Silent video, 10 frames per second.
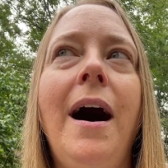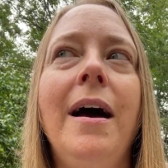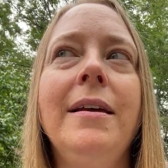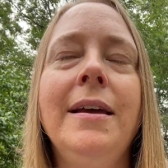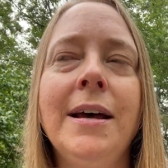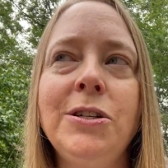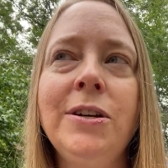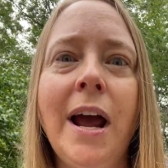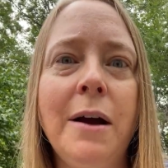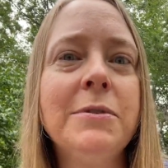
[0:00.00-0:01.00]

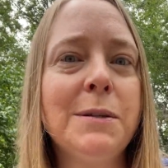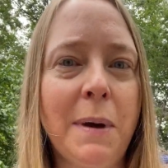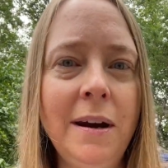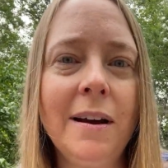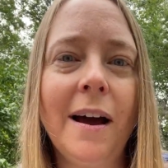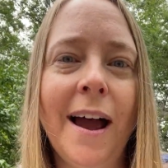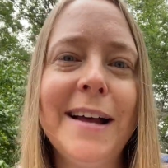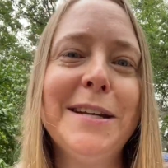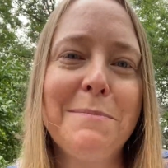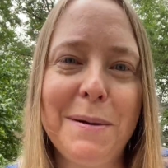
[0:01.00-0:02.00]
yesterday I
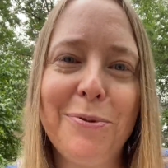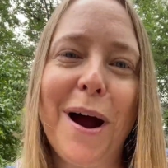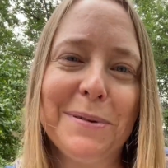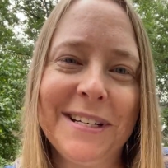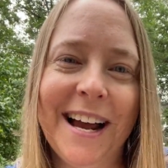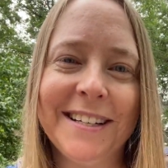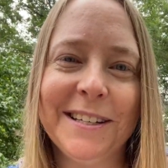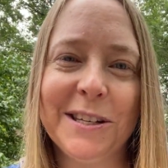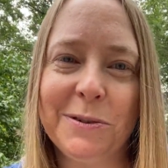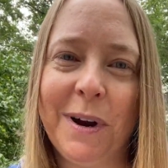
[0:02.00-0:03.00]
had done my property
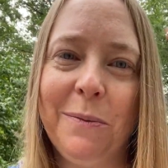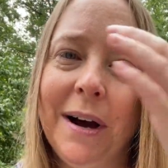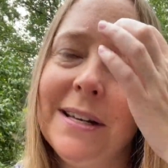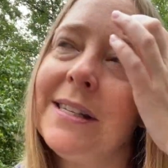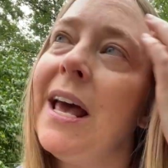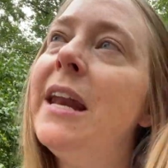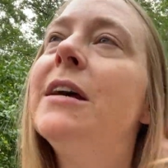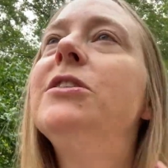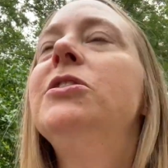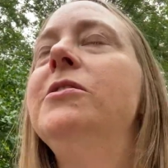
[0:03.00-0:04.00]
taxes is what it was. And
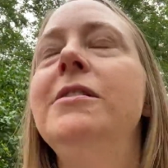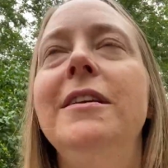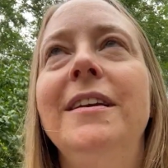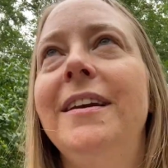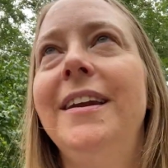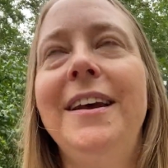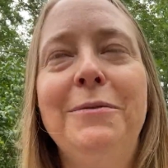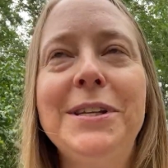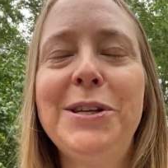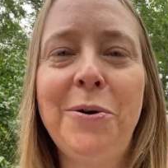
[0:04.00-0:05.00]
it
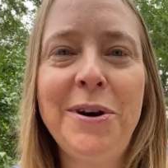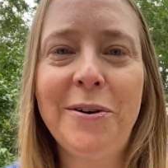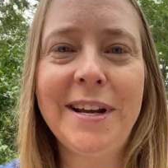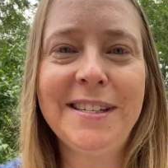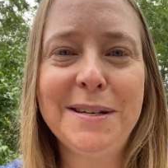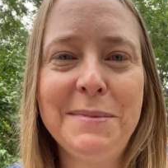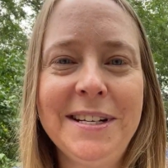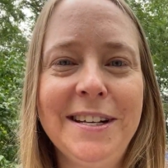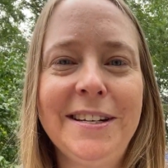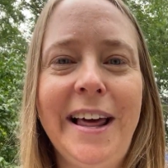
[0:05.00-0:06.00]
was so annoying to me
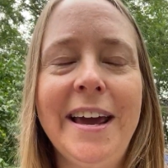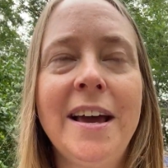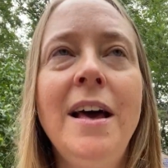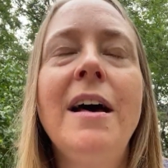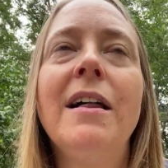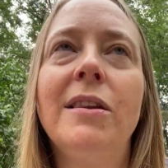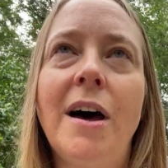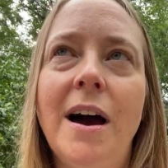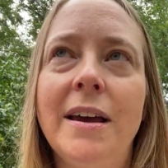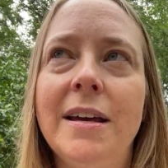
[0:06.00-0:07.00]
to like
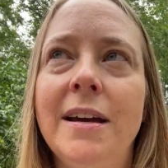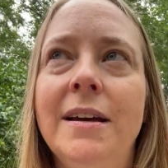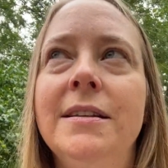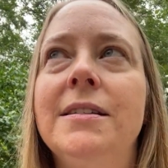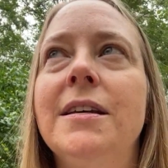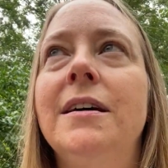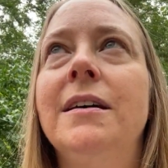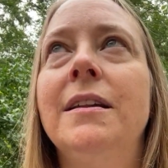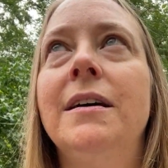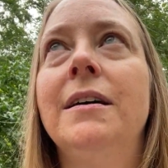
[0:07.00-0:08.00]
log in
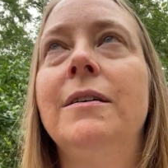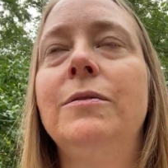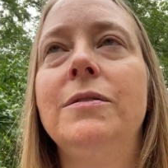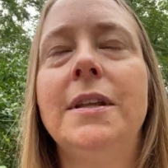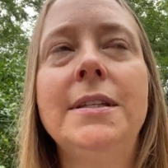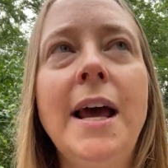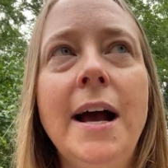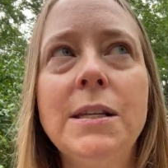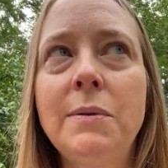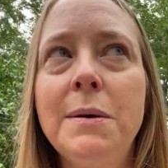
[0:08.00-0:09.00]
to the
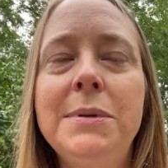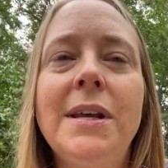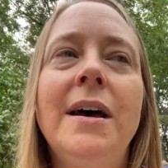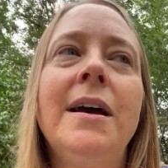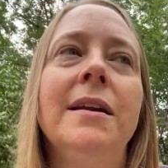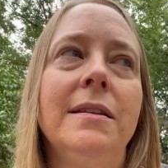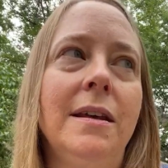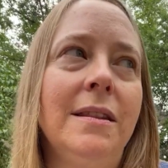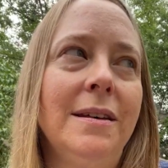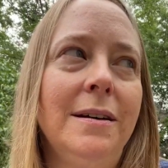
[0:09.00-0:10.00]
tax website and
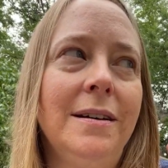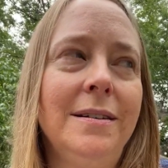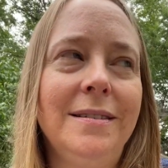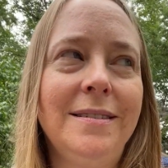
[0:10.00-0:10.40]
then the